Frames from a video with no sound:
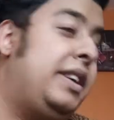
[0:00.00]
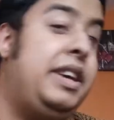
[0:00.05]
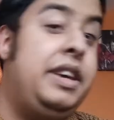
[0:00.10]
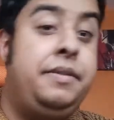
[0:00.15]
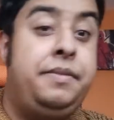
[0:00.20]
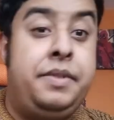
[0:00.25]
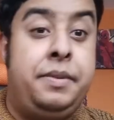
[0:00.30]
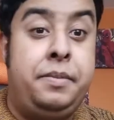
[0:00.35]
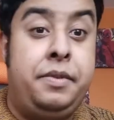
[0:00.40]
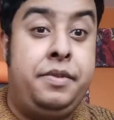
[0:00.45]

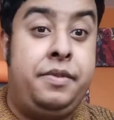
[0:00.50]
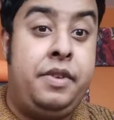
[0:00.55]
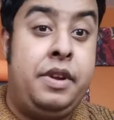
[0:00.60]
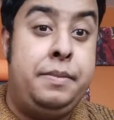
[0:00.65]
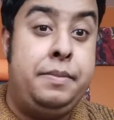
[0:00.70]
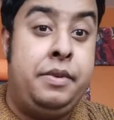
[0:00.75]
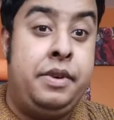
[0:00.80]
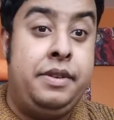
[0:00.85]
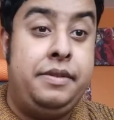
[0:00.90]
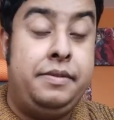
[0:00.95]
Give them a
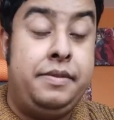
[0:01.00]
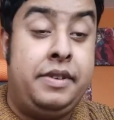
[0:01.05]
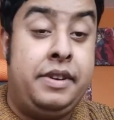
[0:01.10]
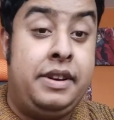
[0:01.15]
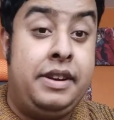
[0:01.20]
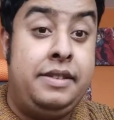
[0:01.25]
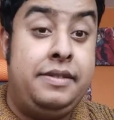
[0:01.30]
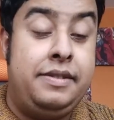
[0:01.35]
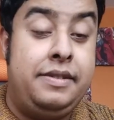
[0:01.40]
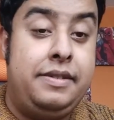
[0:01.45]

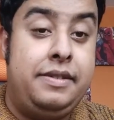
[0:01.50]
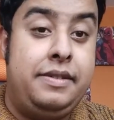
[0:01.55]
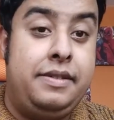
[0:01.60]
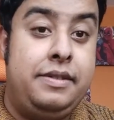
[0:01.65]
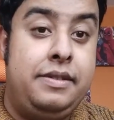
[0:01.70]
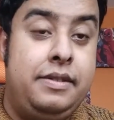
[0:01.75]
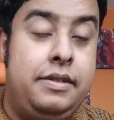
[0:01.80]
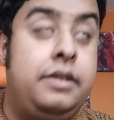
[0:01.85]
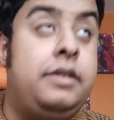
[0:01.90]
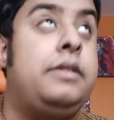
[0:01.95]
3.5.
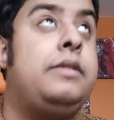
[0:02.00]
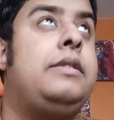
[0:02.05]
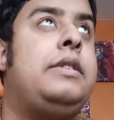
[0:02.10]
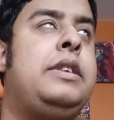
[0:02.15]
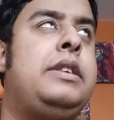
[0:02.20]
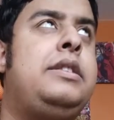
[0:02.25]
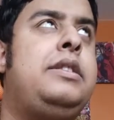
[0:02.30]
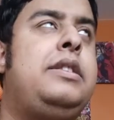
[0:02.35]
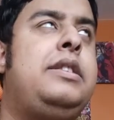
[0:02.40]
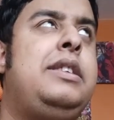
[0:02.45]
No,
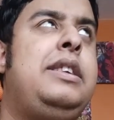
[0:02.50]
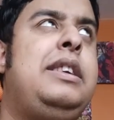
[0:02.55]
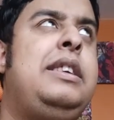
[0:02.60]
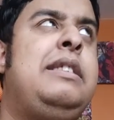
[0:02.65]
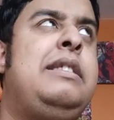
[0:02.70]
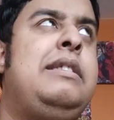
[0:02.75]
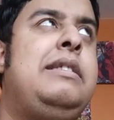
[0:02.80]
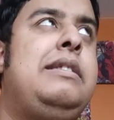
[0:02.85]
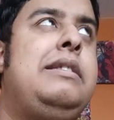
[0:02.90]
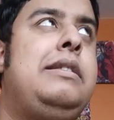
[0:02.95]
actually,
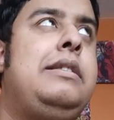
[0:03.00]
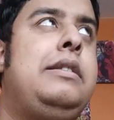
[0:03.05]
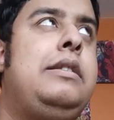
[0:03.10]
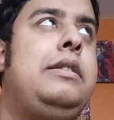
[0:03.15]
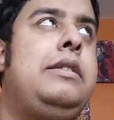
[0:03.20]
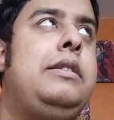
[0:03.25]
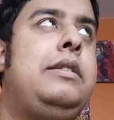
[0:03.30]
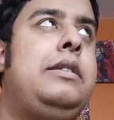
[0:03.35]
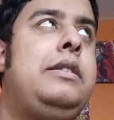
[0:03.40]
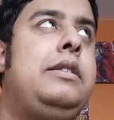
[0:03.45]

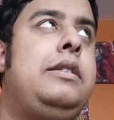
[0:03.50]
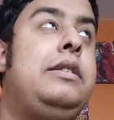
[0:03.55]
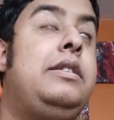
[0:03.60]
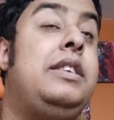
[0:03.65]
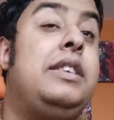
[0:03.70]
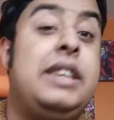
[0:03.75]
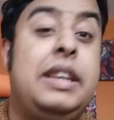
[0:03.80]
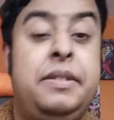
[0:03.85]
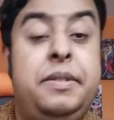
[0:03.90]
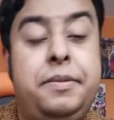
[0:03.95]

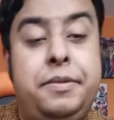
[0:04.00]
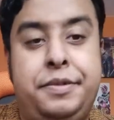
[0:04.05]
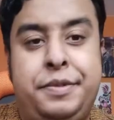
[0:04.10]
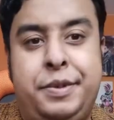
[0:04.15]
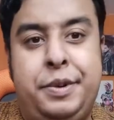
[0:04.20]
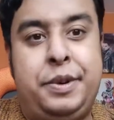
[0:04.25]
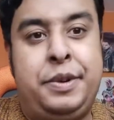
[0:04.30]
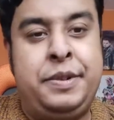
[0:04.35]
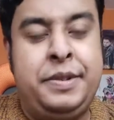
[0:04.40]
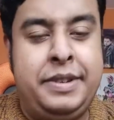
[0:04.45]
I'll give them a
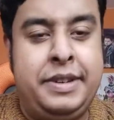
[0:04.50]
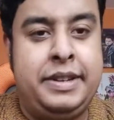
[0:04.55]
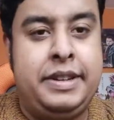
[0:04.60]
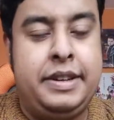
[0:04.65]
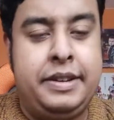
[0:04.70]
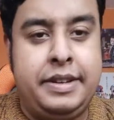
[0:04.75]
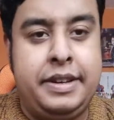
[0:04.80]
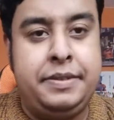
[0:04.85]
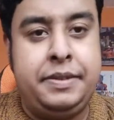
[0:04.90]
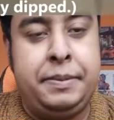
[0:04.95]
4. Yeah,
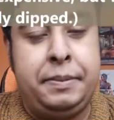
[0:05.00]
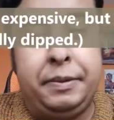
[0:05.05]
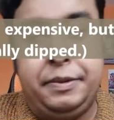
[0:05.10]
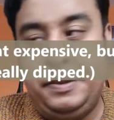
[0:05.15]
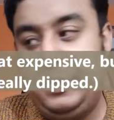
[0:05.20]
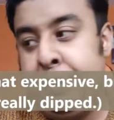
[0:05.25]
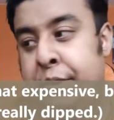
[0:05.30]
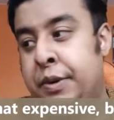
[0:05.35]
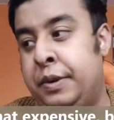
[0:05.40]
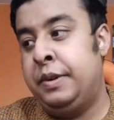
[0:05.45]
I'll give them a
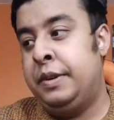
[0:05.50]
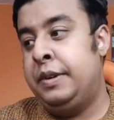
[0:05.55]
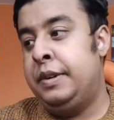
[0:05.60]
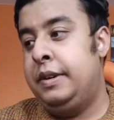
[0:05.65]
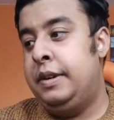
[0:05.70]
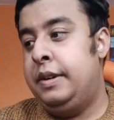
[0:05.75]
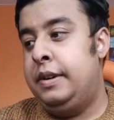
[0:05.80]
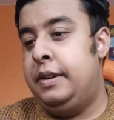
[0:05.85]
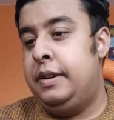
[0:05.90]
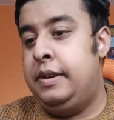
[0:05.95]
4.
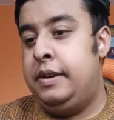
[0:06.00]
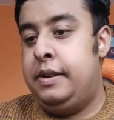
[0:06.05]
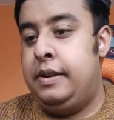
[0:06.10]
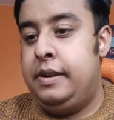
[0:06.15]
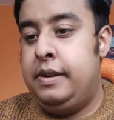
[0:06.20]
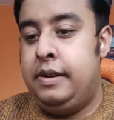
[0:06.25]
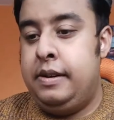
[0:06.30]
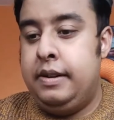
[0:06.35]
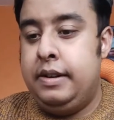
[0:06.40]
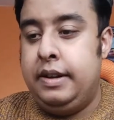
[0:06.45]

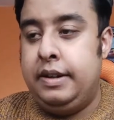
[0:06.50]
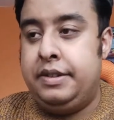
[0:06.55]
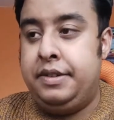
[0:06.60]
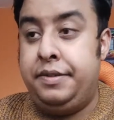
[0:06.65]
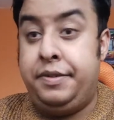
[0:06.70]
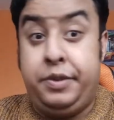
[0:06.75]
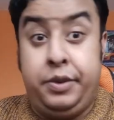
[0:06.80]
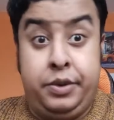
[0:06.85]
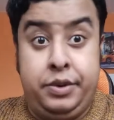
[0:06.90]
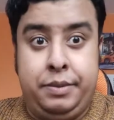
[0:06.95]
It's
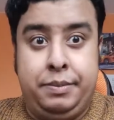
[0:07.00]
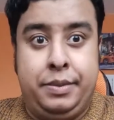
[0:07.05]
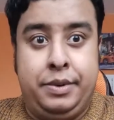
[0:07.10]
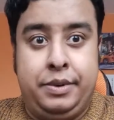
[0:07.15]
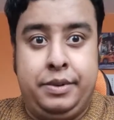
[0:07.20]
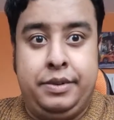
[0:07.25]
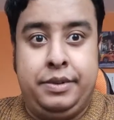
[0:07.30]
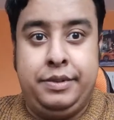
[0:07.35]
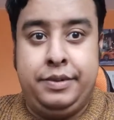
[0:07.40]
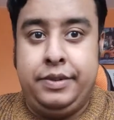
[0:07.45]

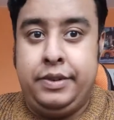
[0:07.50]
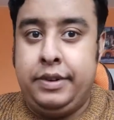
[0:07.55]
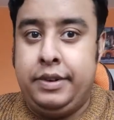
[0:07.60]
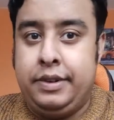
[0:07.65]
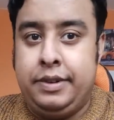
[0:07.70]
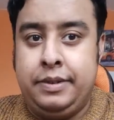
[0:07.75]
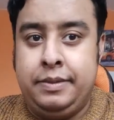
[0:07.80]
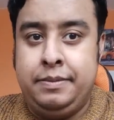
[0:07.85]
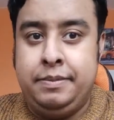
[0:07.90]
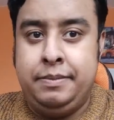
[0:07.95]
affordable
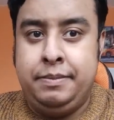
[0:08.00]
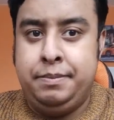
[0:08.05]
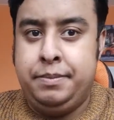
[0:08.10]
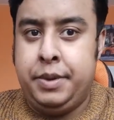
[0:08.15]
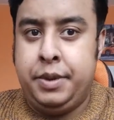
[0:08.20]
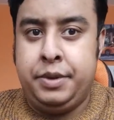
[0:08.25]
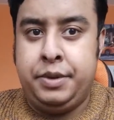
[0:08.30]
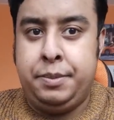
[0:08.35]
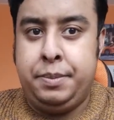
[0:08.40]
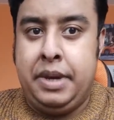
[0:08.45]
for
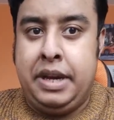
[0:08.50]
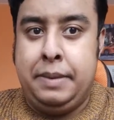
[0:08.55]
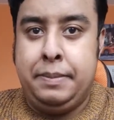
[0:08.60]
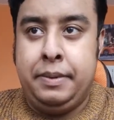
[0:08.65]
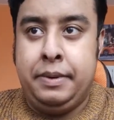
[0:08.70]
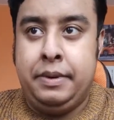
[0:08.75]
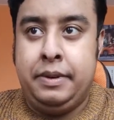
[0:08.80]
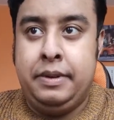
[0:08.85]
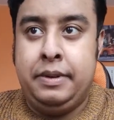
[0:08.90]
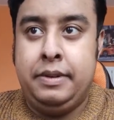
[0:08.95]
most
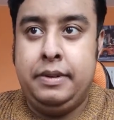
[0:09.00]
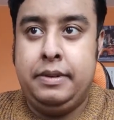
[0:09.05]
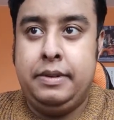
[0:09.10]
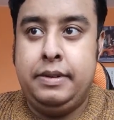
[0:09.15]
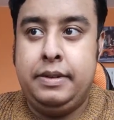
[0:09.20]
people.